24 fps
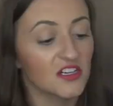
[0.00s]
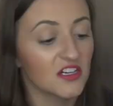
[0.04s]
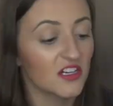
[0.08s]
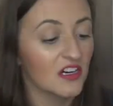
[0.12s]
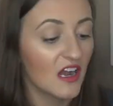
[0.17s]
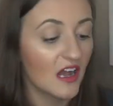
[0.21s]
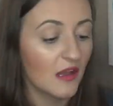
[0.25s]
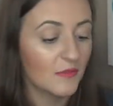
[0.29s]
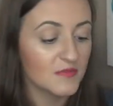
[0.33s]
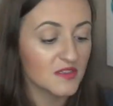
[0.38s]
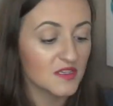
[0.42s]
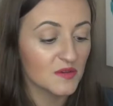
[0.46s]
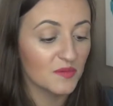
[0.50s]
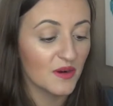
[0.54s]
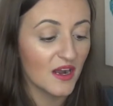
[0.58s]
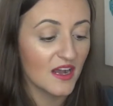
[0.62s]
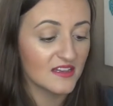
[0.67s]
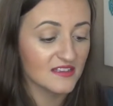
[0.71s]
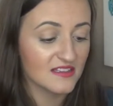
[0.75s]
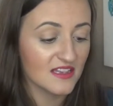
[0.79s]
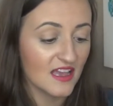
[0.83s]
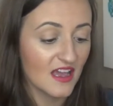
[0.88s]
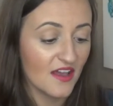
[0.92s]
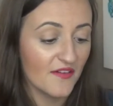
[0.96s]
year. I'm
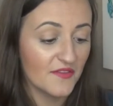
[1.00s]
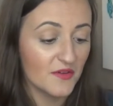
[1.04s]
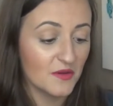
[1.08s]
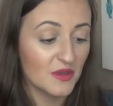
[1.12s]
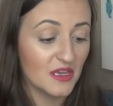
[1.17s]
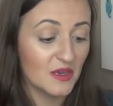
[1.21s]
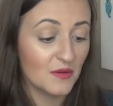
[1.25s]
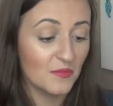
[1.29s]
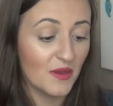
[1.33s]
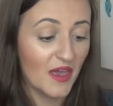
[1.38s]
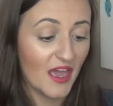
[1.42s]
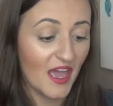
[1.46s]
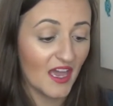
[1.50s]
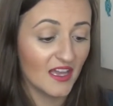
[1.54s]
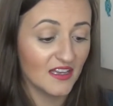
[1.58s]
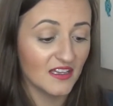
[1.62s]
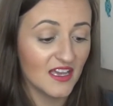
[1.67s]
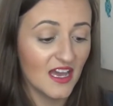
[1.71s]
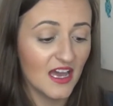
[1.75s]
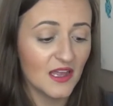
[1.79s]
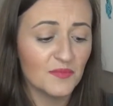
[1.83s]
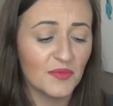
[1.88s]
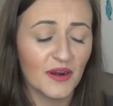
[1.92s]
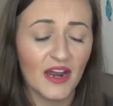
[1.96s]
surprised I haven't hit pan
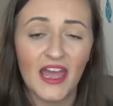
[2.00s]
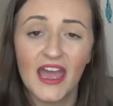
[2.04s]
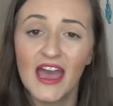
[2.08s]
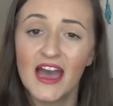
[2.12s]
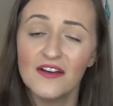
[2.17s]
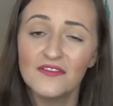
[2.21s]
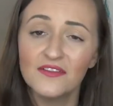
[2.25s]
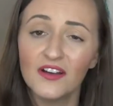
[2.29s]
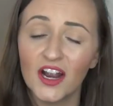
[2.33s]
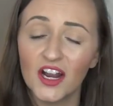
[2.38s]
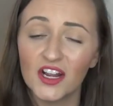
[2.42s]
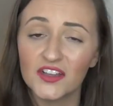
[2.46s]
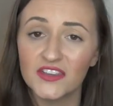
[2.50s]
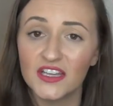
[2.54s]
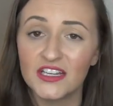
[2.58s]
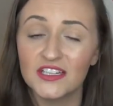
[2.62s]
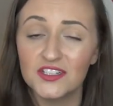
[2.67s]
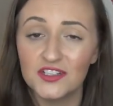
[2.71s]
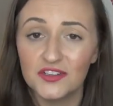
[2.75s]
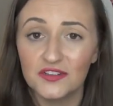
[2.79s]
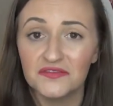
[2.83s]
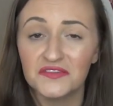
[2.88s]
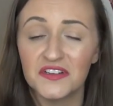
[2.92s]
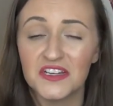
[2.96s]
yet, but I have heard
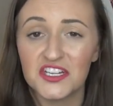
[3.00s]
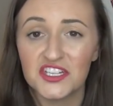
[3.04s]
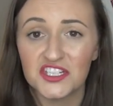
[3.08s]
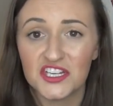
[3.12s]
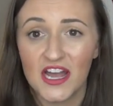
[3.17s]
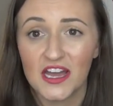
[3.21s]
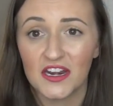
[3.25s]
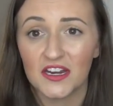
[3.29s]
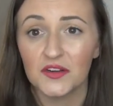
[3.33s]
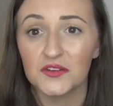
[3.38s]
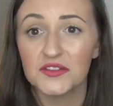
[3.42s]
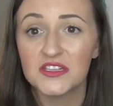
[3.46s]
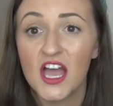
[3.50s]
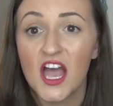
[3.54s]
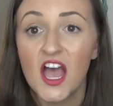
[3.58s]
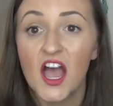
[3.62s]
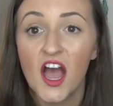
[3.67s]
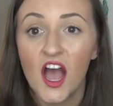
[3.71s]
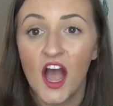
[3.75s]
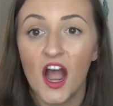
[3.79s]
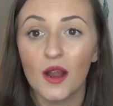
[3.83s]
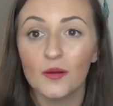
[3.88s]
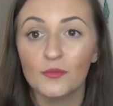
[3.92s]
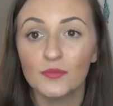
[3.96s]
that Too Faced shadows
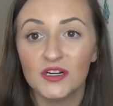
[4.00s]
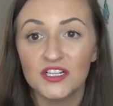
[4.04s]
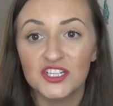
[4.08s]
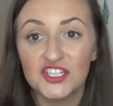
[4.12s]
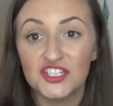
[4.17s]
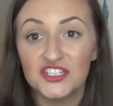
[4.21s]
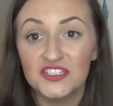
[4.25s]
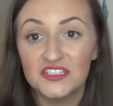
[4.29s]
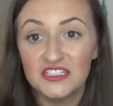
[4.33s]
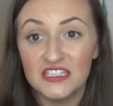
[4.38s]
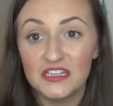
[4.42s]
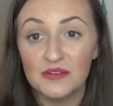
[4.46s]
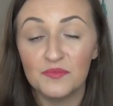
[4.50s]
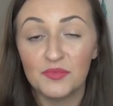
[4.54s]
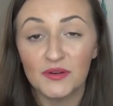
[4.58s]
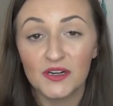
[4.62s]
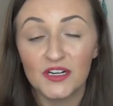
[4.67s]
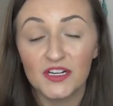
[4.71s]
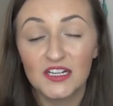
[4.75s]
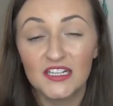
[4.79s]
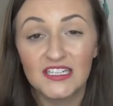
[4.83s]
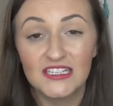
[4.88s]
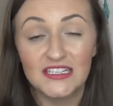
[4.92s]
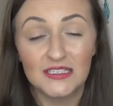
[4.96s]
are much
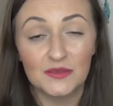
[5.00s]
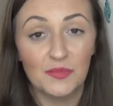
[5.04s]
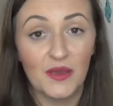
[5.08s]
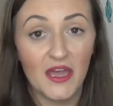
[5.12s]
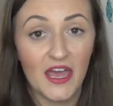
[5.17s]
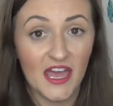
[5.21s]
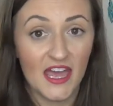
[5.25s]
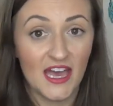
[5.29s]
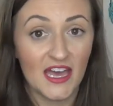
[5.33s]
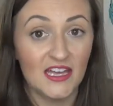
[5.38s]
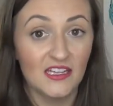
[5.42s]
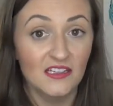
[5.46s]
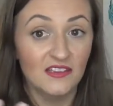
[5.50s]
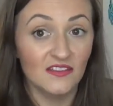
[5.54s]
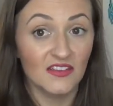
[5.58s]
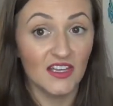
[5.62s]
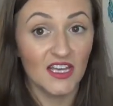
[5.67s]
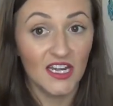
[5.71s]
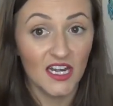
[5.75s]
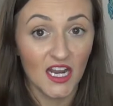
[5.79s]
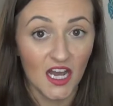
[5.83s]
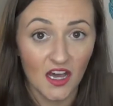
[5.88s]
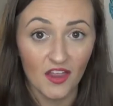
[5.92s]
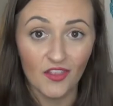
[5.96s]
deeper in the pan
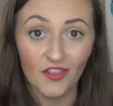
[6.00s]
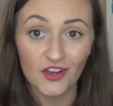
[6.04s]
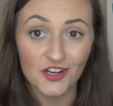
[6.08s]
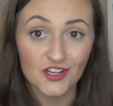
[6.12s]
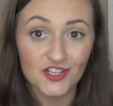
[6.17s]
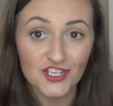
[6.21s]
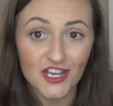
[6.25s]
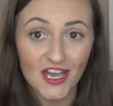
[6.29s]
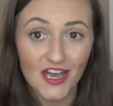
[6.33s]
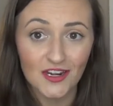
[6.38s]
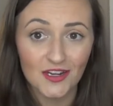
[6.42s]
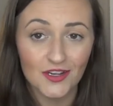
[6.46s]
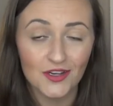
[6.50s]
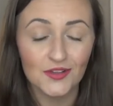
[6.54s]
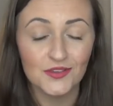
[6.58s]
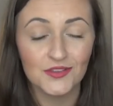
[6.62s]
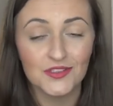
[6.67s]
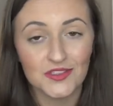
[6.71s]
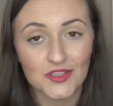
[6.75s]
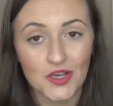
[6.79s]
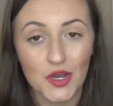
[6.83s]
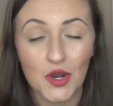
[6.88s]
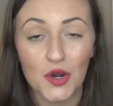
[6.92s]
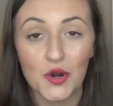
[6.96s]
than other
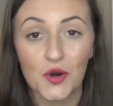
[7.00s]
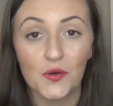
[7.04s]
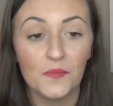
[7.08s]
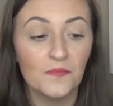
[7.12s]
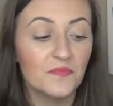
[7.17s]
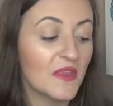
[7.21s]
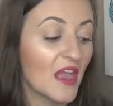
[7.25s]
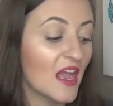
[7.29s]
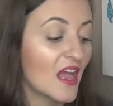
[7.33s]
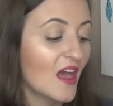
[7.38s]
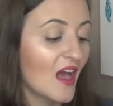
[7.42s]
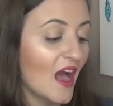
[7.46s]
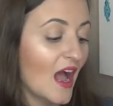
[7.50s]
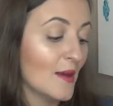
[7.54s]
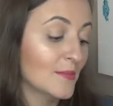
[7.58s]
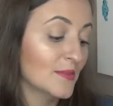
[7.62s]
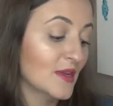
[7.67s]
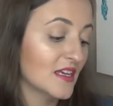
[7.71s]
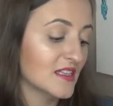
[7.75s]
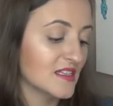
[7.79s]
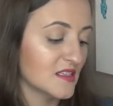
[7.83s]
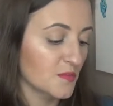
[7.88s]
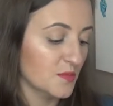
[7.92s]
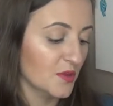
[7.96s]
shadows, so I'm
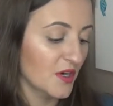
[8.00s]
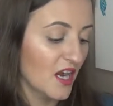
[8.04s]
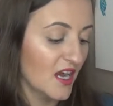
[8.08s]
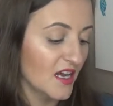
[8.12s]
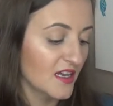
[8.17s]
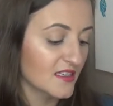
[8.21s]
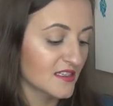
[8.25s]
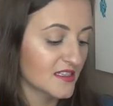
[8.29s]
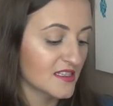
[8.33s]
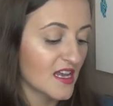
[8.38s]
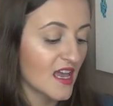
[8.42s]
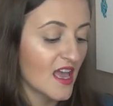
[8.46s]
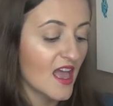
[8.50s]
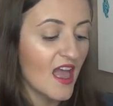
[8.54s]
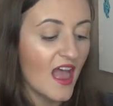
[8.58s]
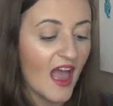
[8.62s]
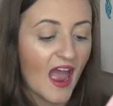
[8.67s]
not surprised.